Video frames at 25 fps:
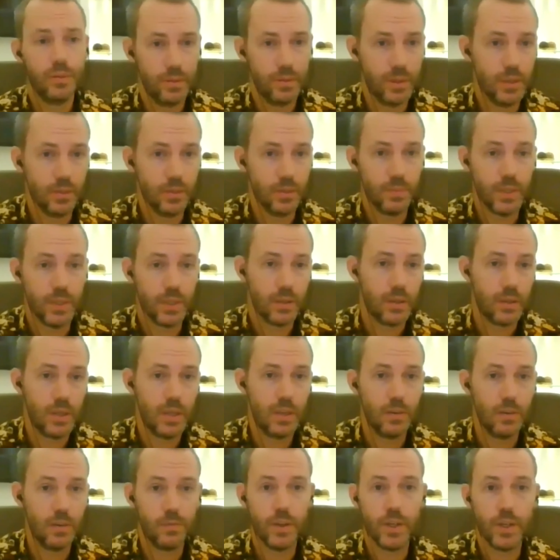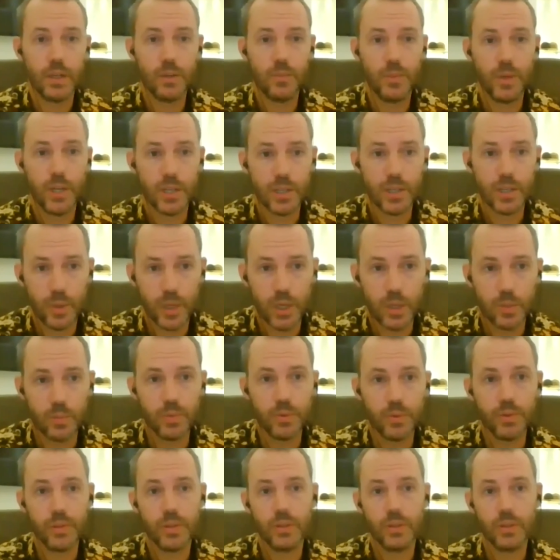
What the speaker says: the Kin Vietnamese people,